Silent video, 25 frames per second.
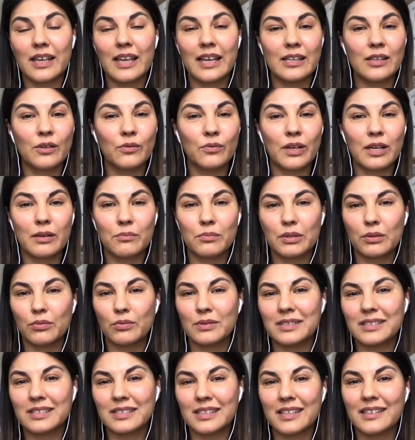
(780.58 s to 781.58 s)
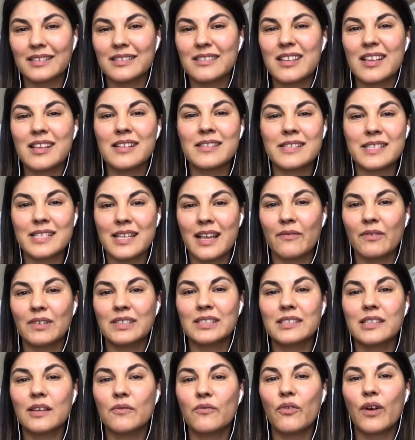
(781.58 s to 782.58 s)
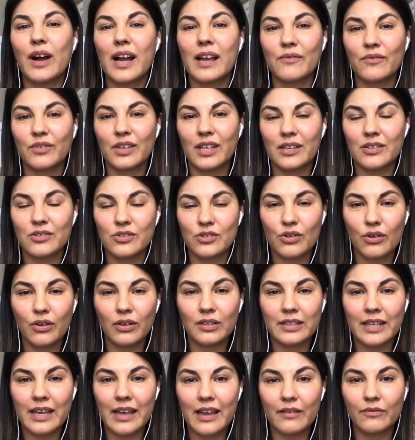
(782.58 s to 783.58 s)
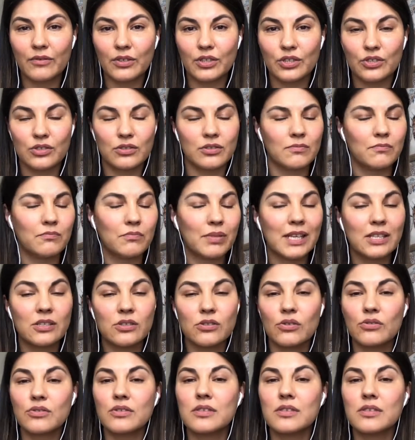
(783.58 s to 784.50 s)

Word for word: anywhere between 60 and 75 years on average, based on